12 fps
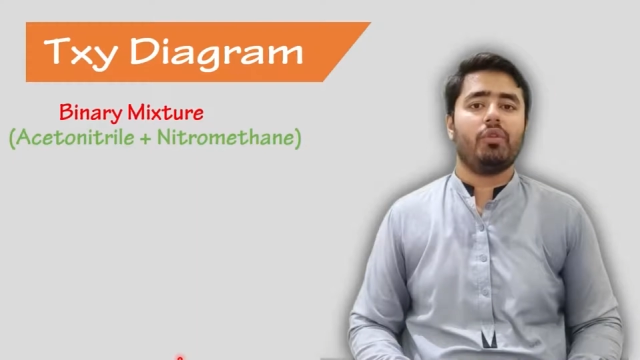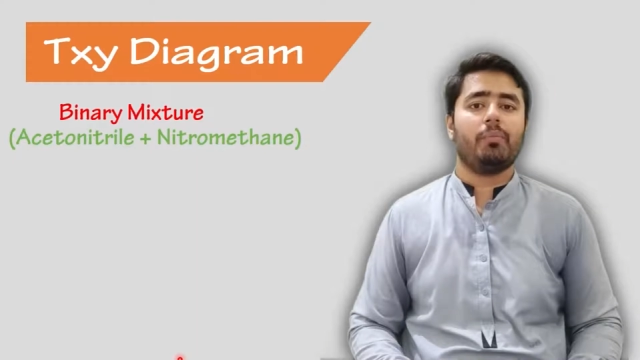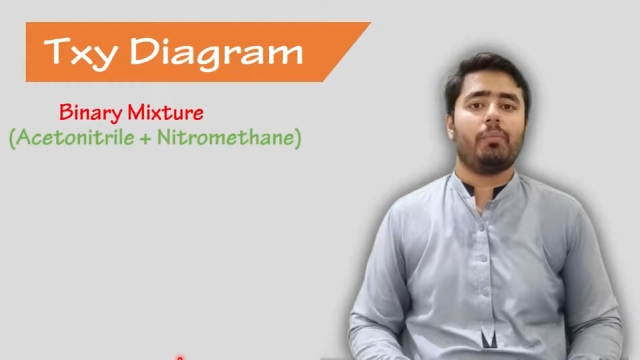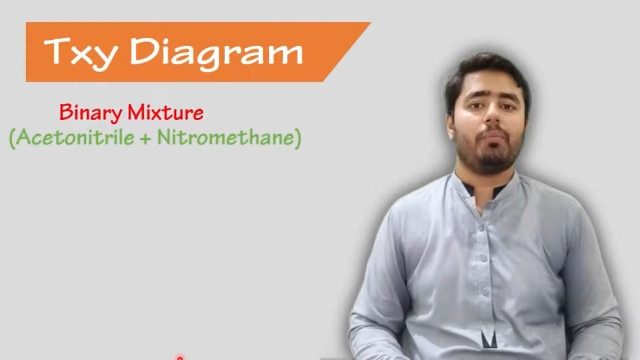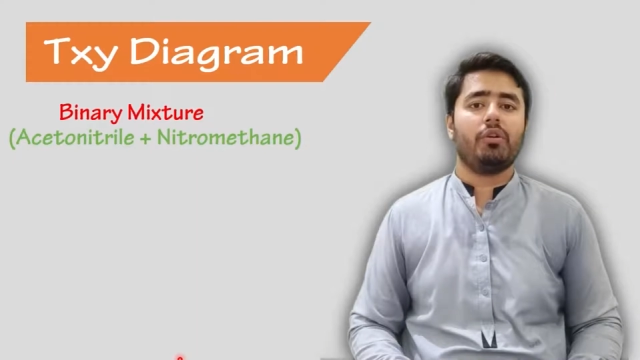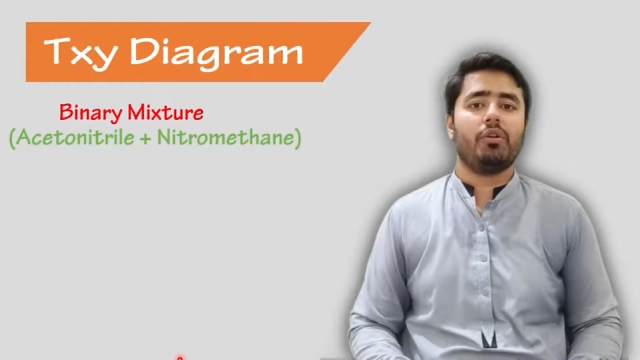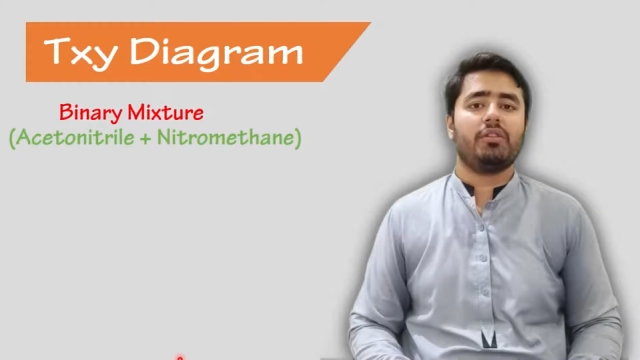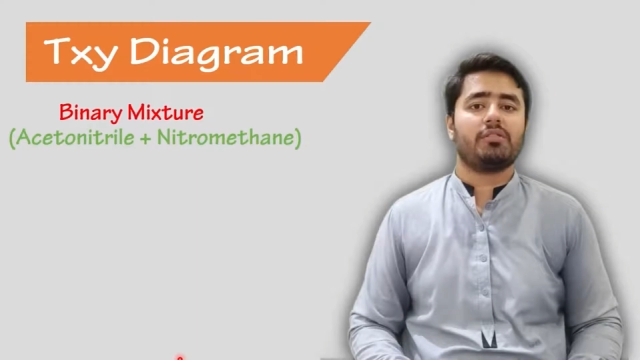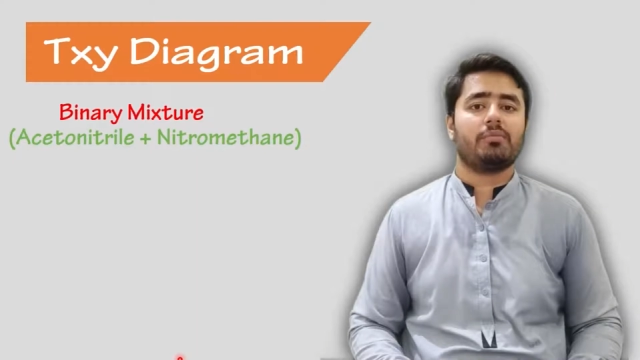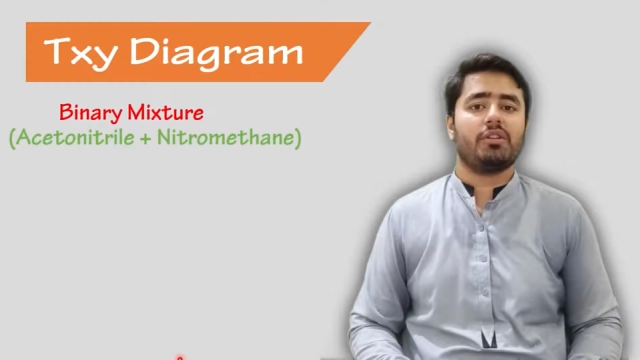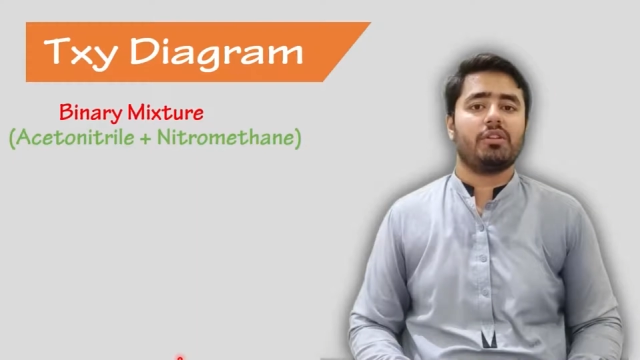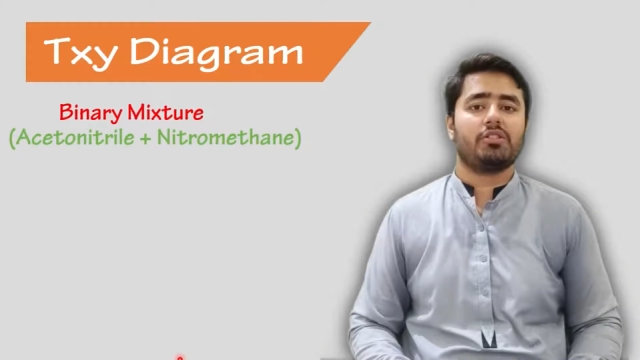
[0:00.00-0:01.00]
we put
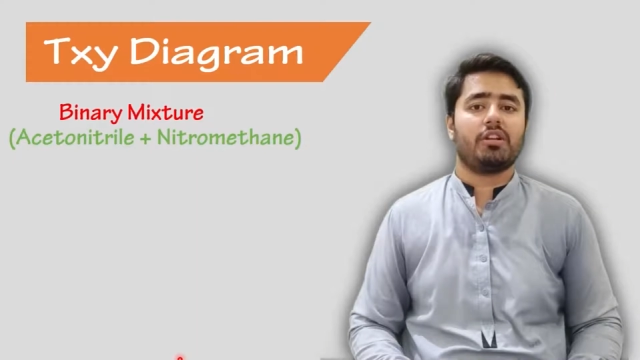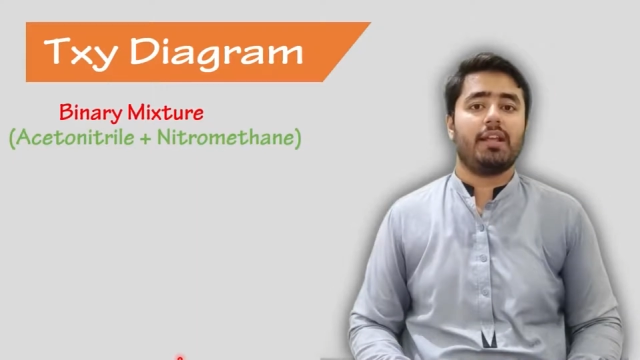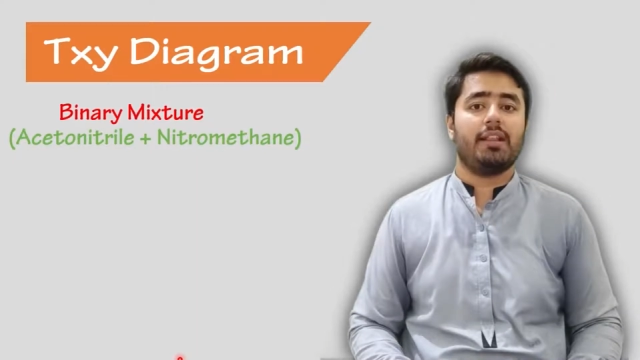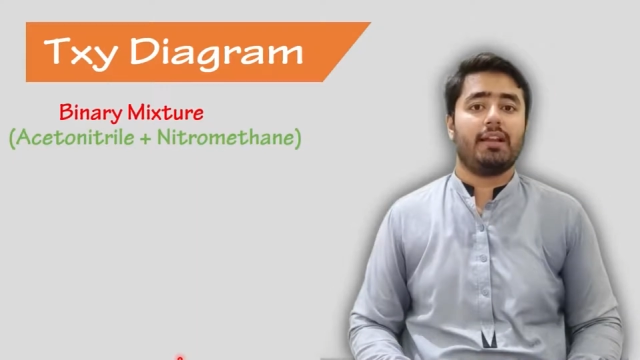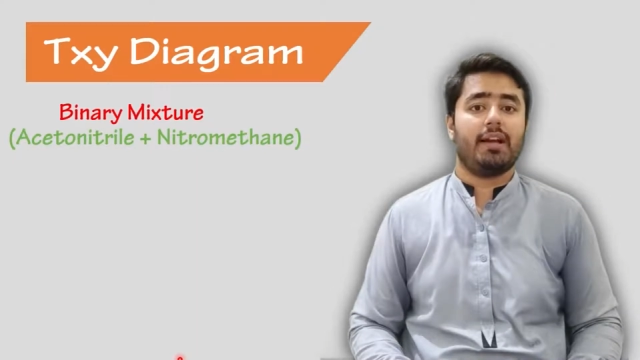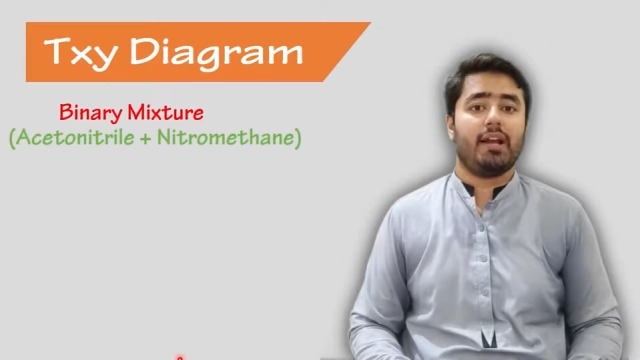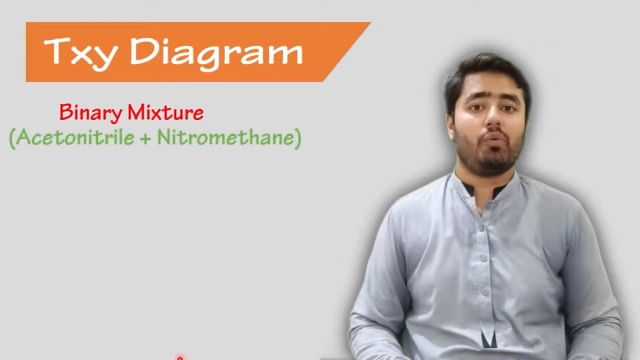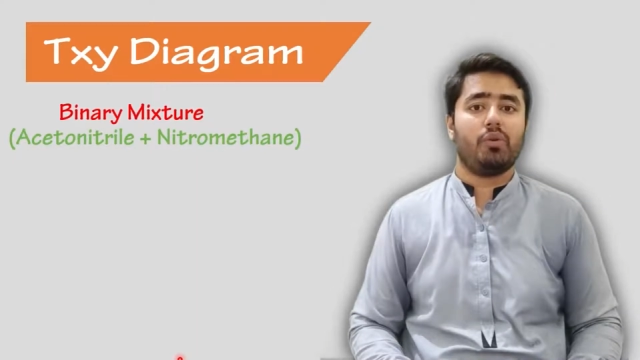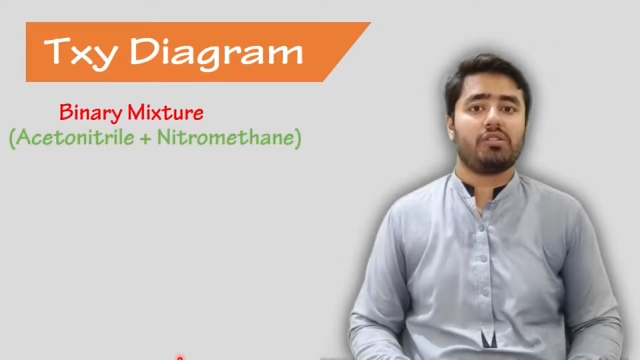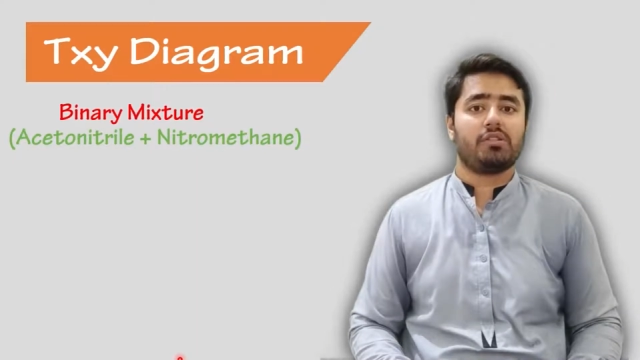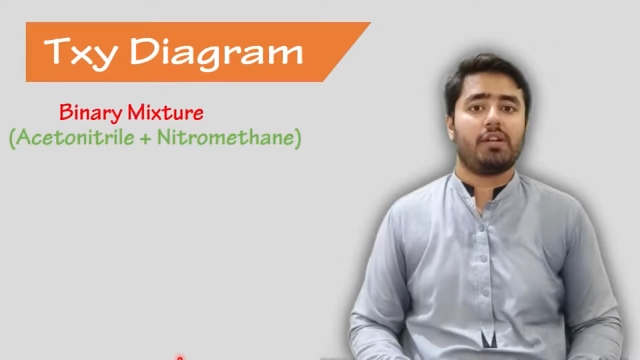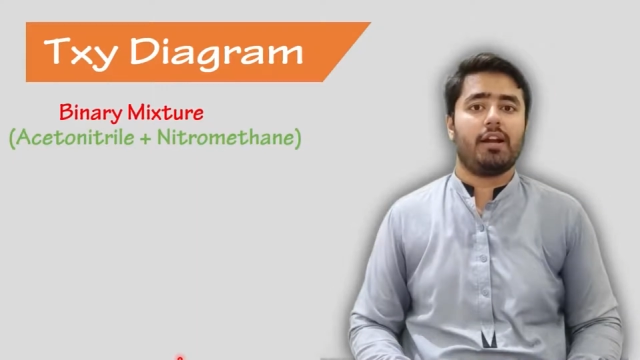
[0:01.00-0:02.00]
this mixture in the
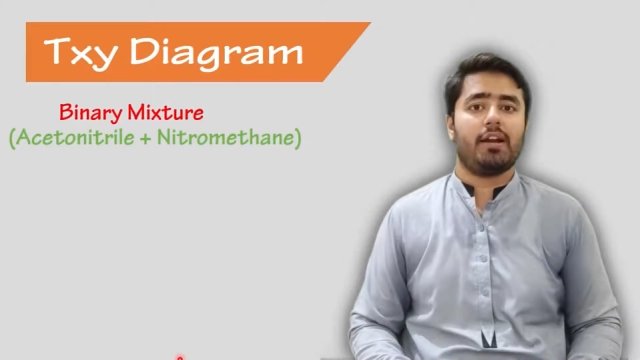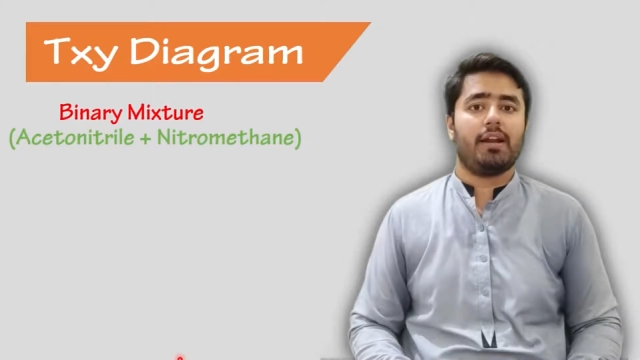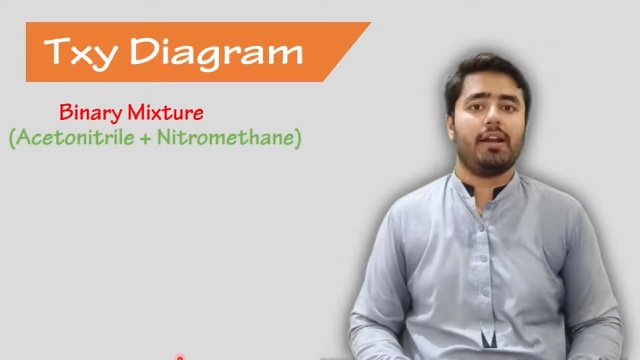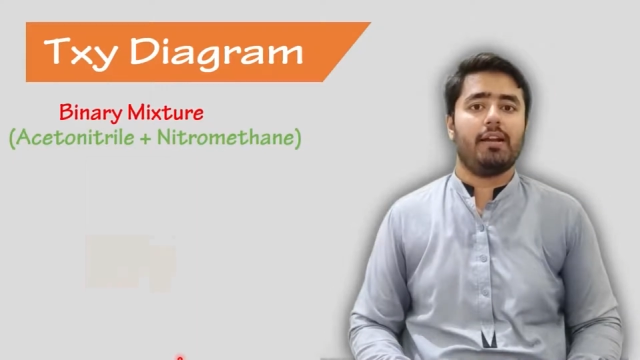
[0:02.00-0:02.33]
liquid state